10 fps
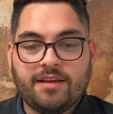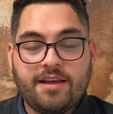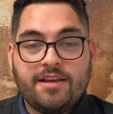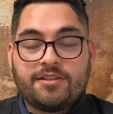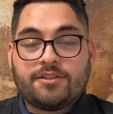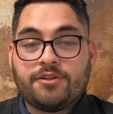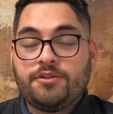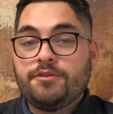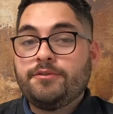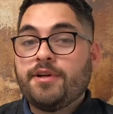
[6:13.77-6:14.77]
So
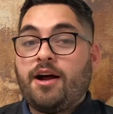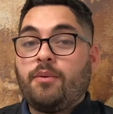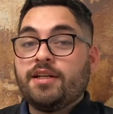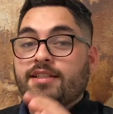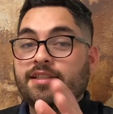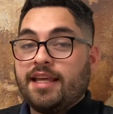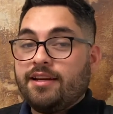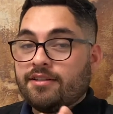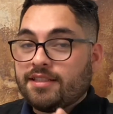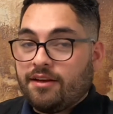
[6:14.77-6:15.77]
you do not want to delay
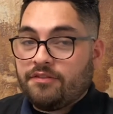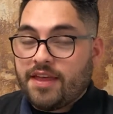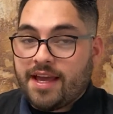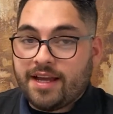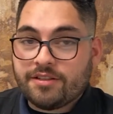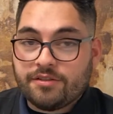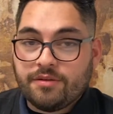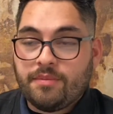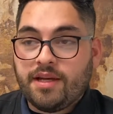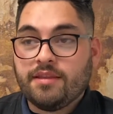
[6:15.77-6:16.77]
yourself that extra
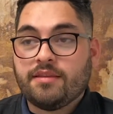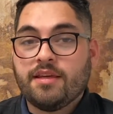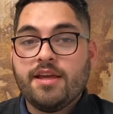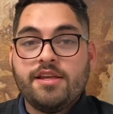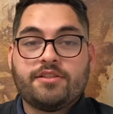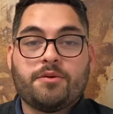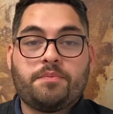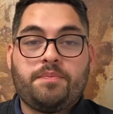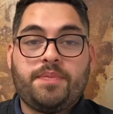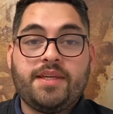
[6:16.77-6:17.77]
month.
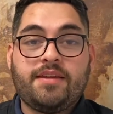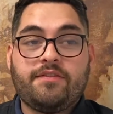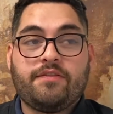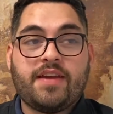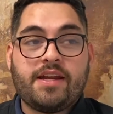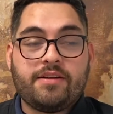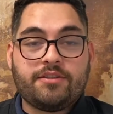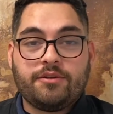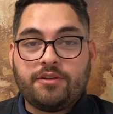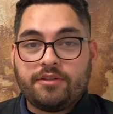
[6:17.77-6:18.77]
So do
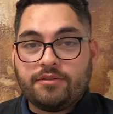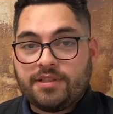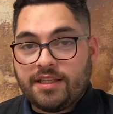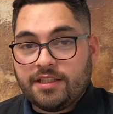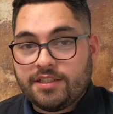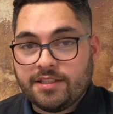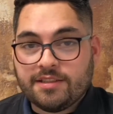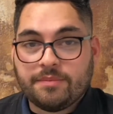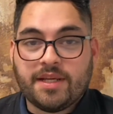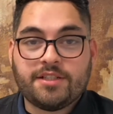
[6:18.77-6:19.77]
your due
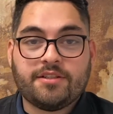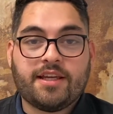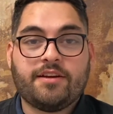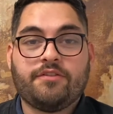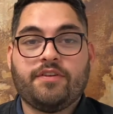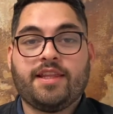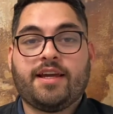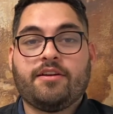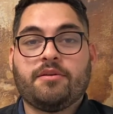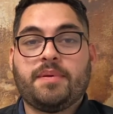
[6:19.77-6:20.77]
diligence and make sure that you're filling
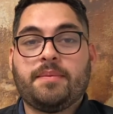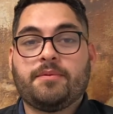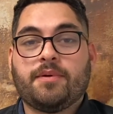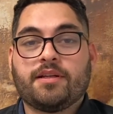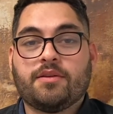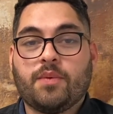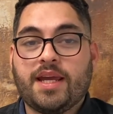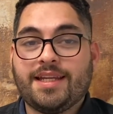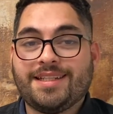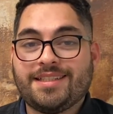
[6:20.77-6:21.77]
out your paperwork the
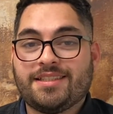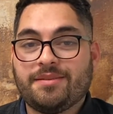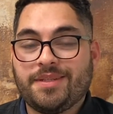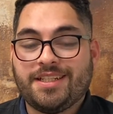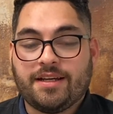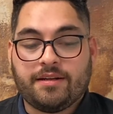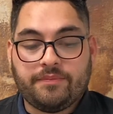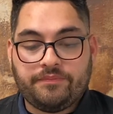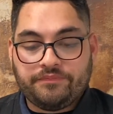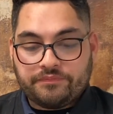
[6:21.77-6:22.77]
way it needs to be done.
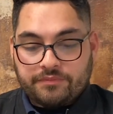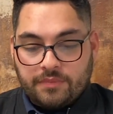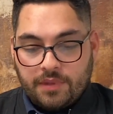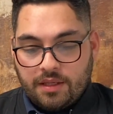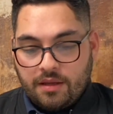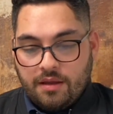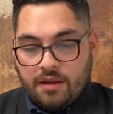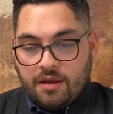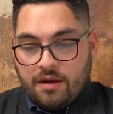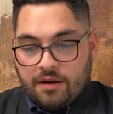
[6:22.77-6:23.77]

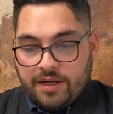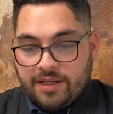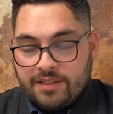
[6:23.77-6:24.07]
All right.